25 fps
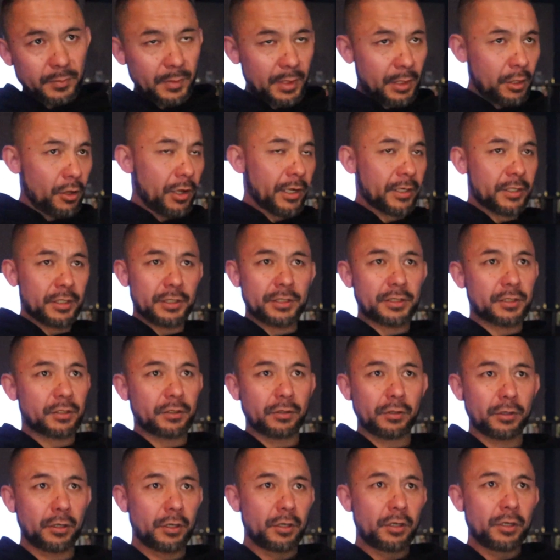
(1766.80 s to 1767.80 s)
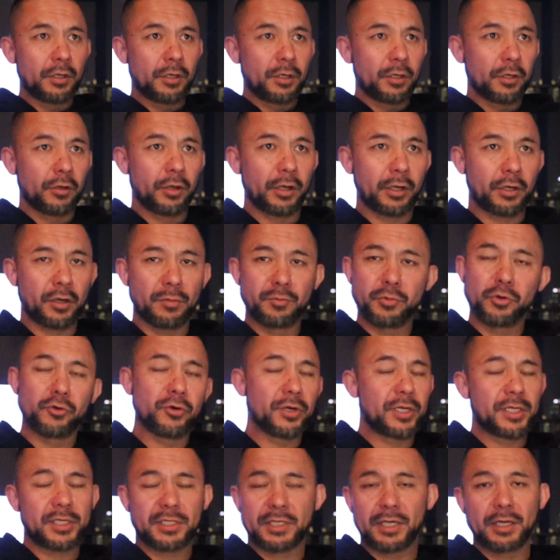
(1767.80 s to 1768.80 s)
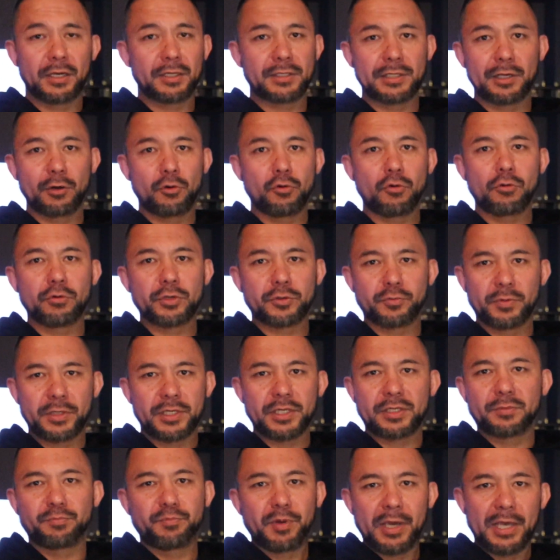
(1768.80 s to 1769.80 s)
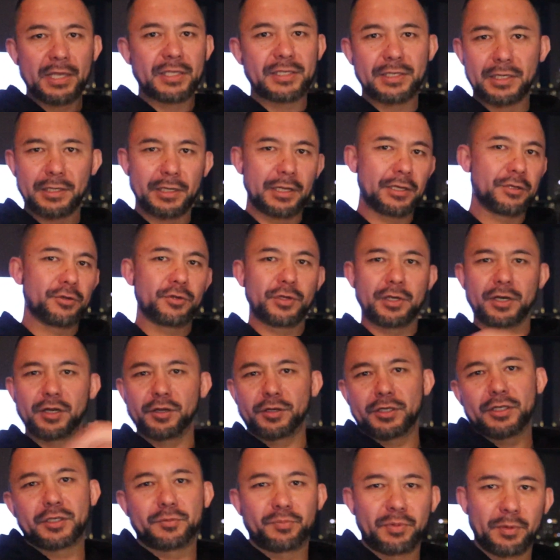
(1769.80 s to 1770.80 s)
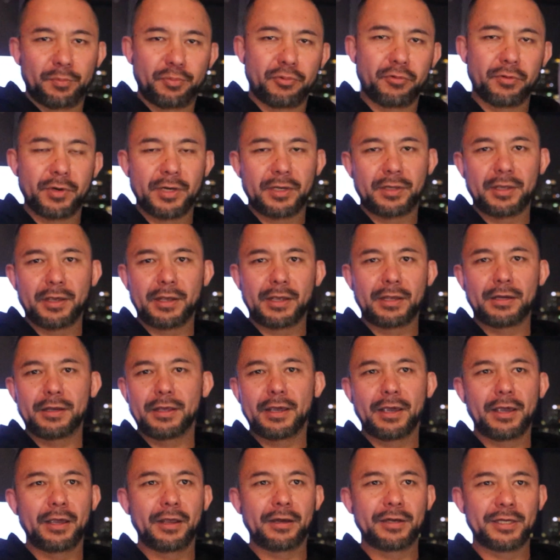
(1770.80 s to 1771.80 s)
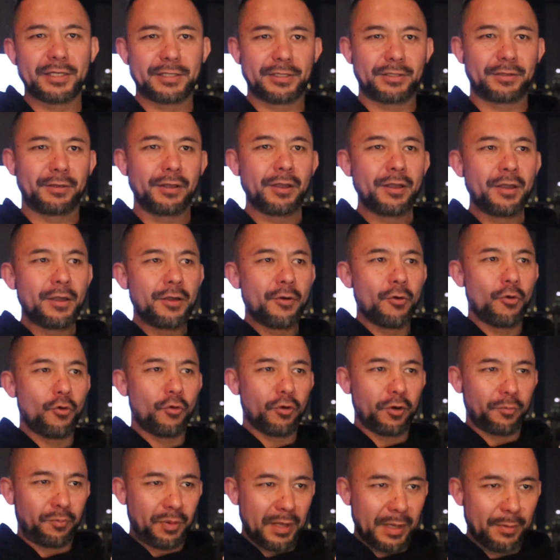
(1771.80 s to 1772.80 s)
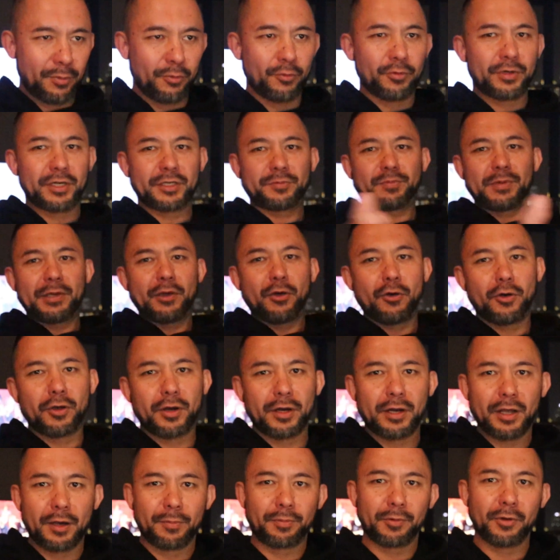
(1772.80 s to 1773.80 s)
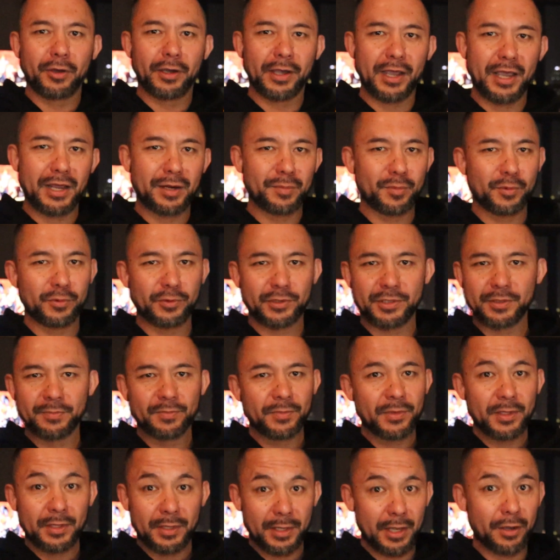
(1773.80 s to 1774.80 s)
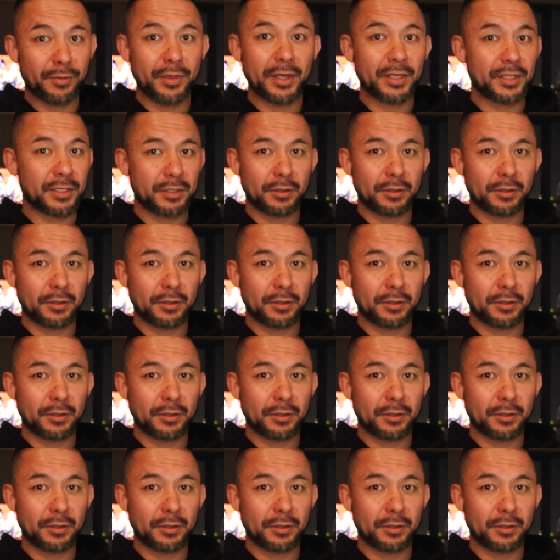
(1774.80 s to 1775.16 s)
like just like community centers and halls with just beds, and then you're going to just be put in there and just all the people will just be herded up like animals. Now